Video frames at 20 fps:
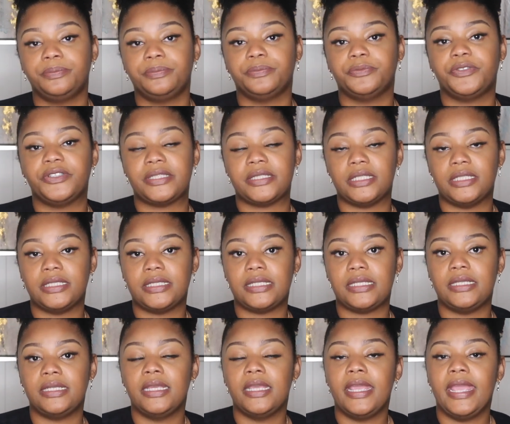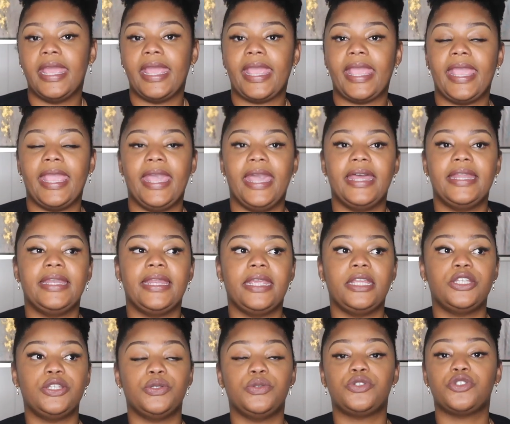Facility. And
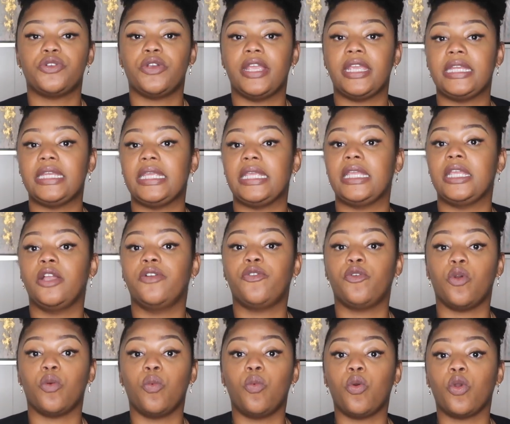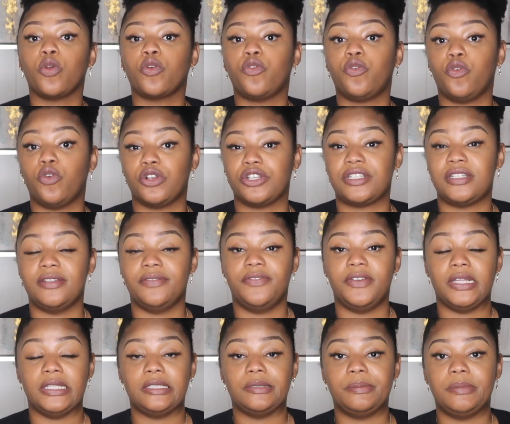they do training for workforce
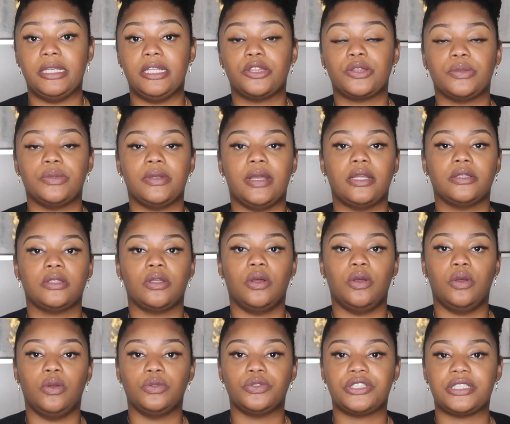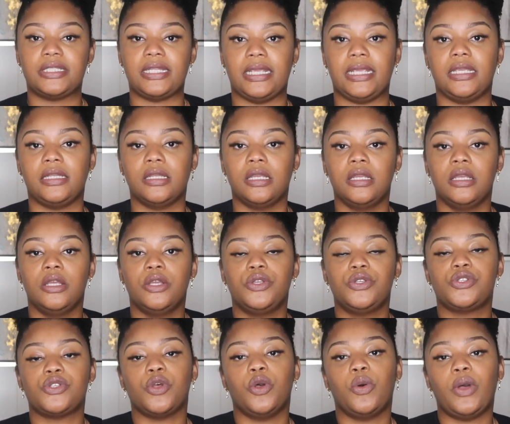development throughout the whole state.
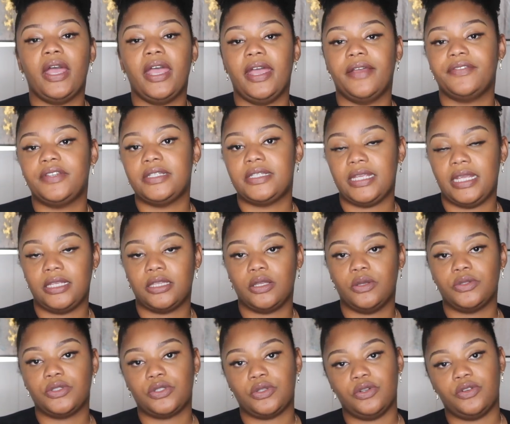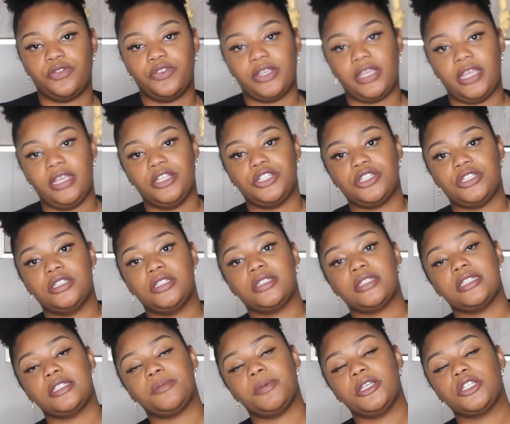So I have to take those
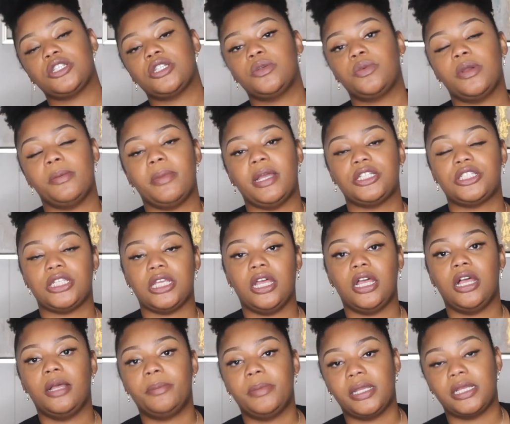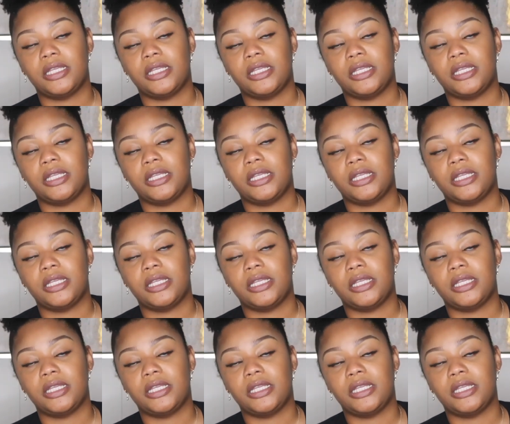certifications, especially with my job,